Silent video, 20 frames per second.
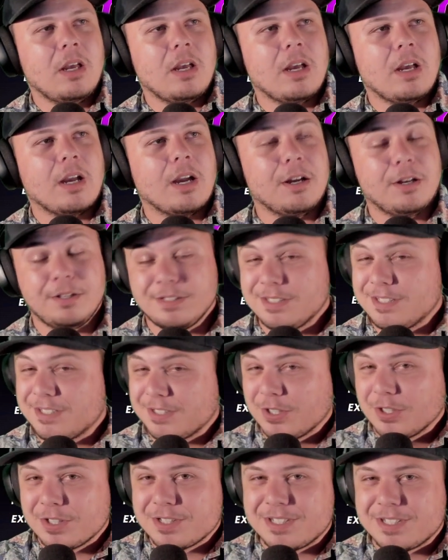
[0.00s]
It's
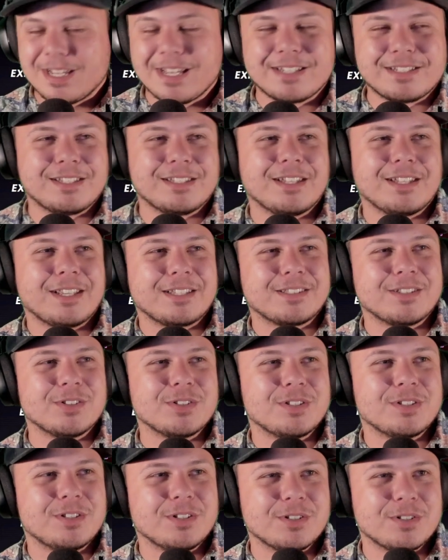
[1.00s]
good to see as in like
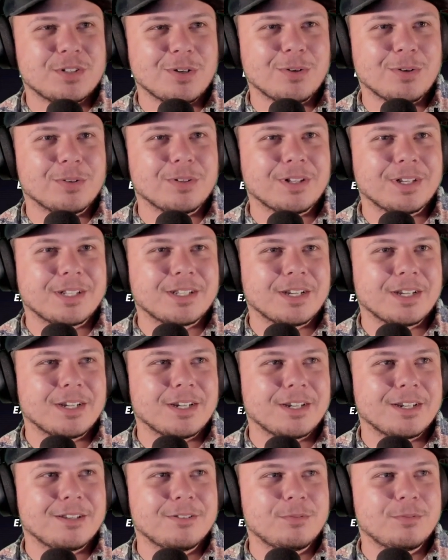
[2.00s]
there's no like
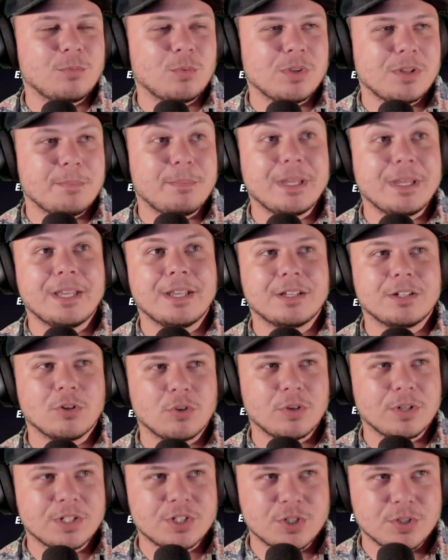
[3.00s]
really big
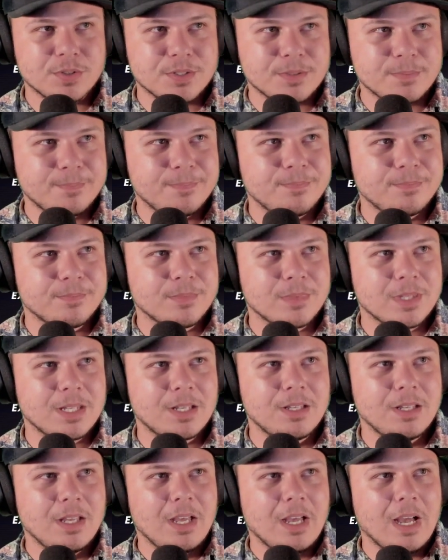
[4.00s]
known issues.
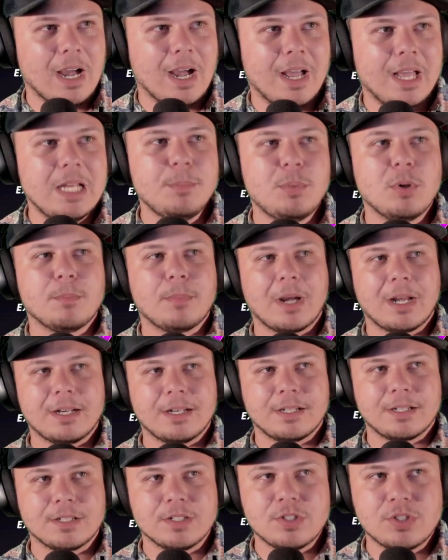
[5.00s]
Input
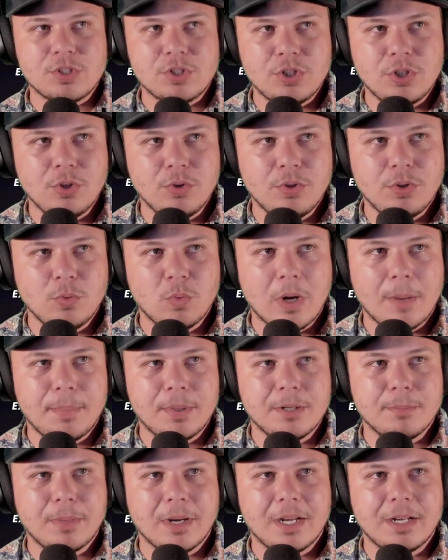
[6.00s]
bindings. 2 new
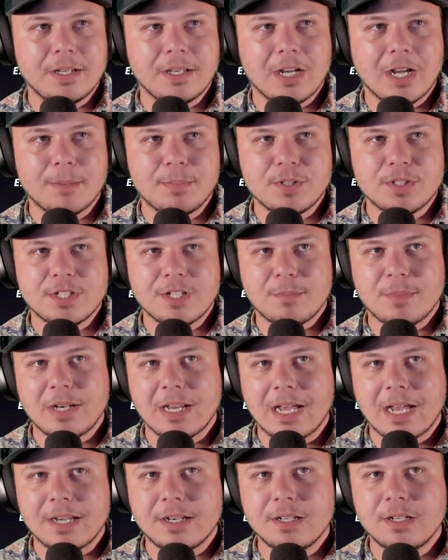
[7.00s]
weapon binding options have been
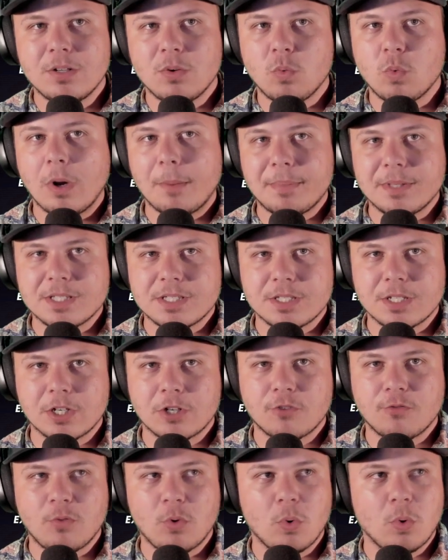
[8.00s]
added. Weapon select
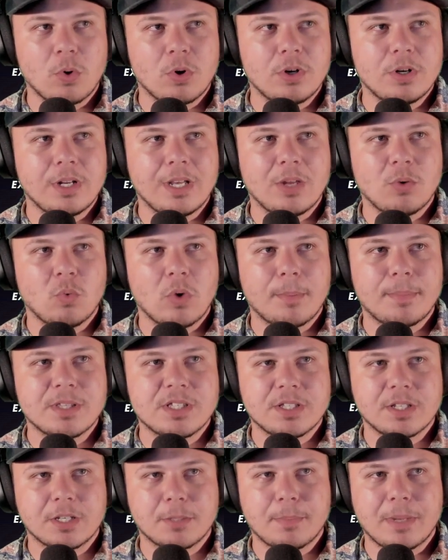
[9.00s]
forward and weapon
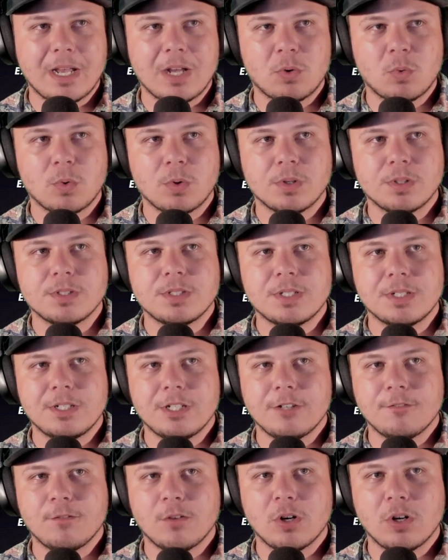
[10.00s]
select backwards.
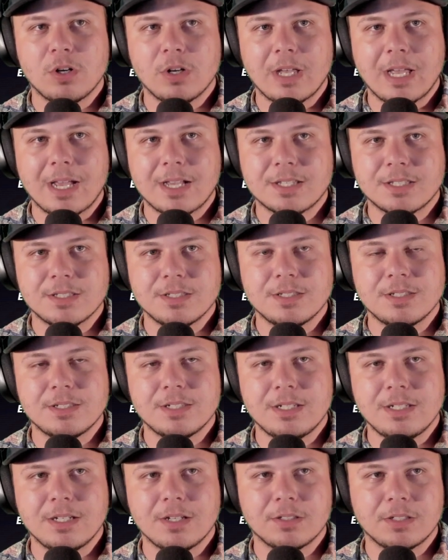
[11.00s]
Default X and
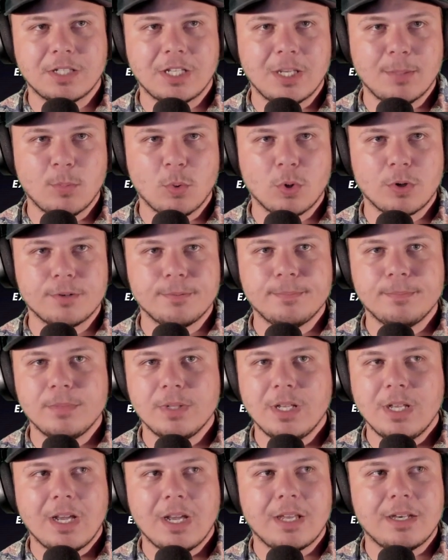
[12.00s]
Z on the keyboard.
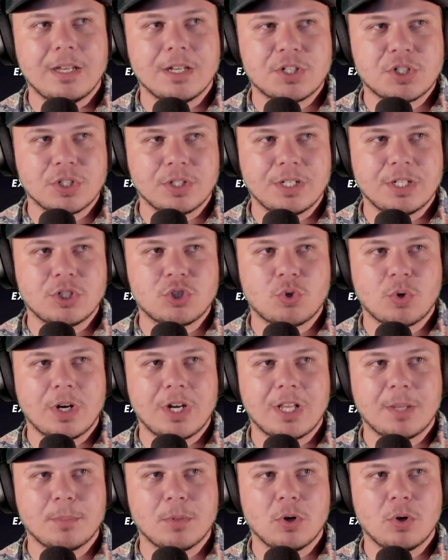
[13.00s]
Additionally,
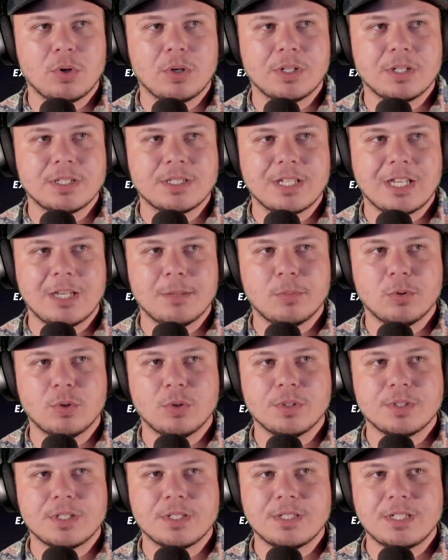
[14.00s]
training mode
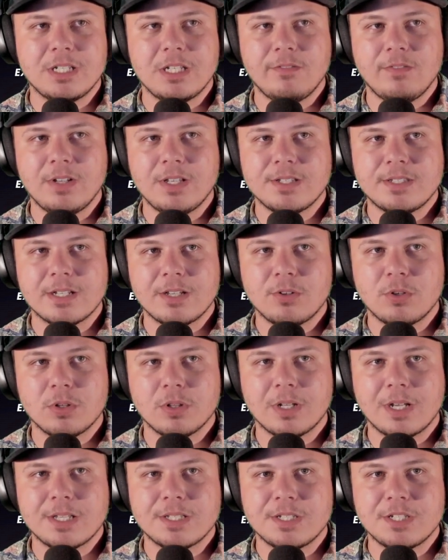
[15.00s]
tables and TVs now
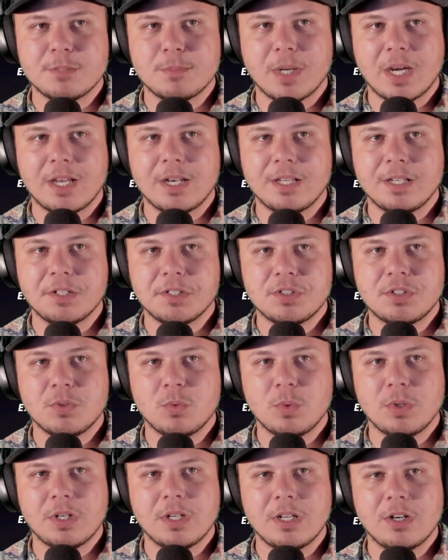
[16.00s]
utilize these bindings
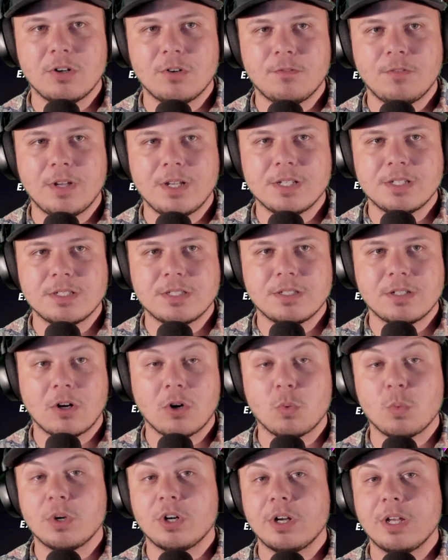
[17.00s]
when
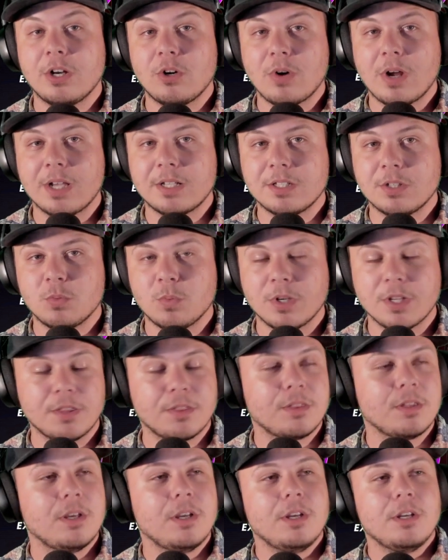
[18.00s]
interacted with.
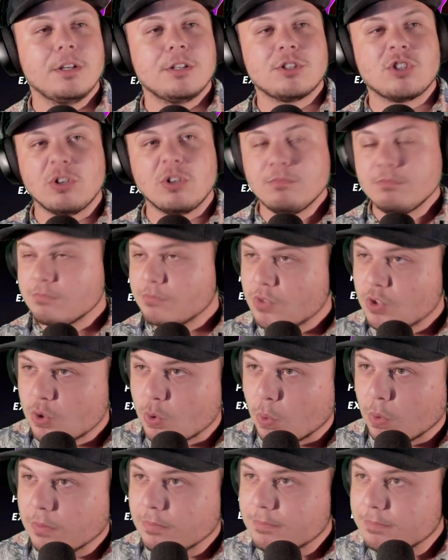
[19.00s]
Oh,
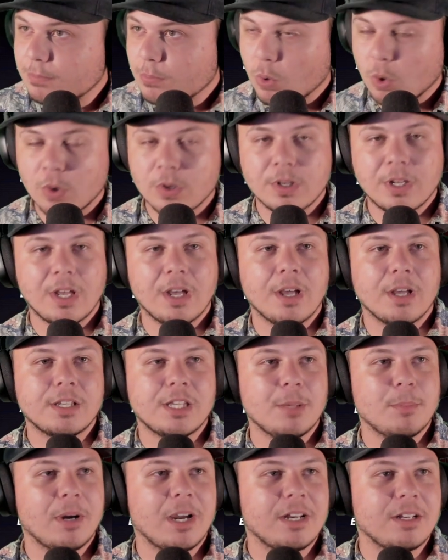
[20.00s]
cool. Or key
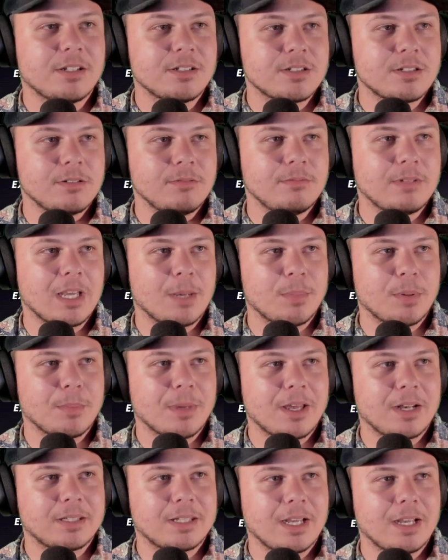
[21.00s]
bindings. Can't be
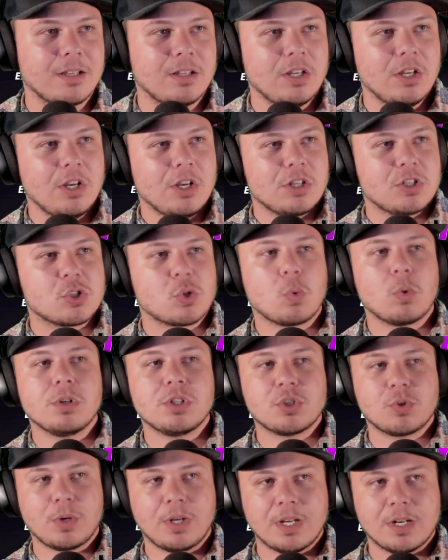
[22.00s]
mad at that. Score
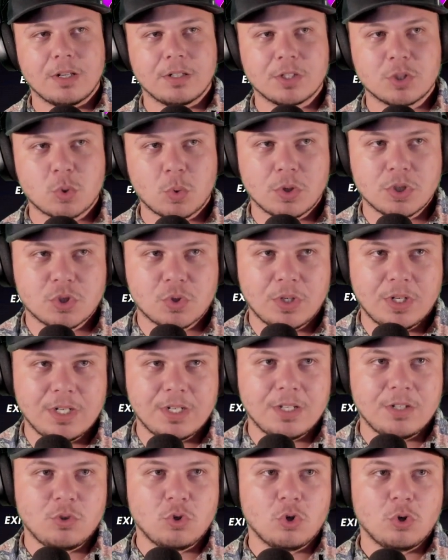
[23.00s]
screen. On the score screen,
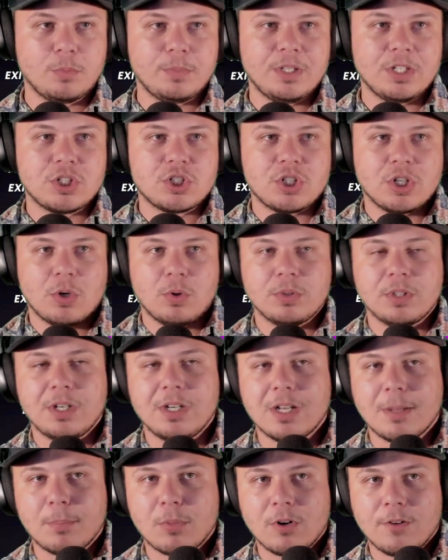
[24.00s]
you'll be shown the
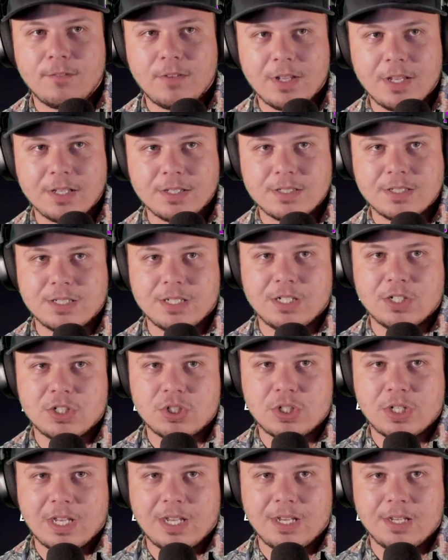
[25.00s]
number of hits each
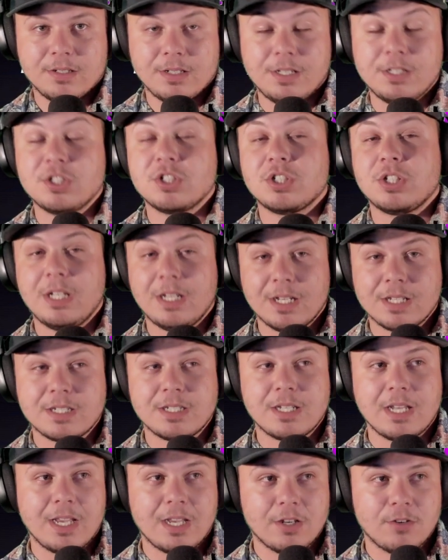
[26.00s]
team has
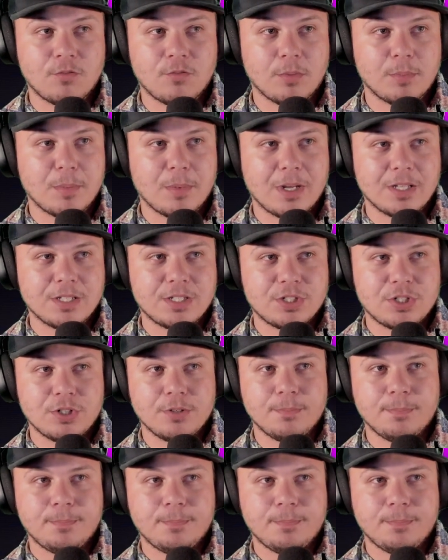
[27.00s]
taken from the monster.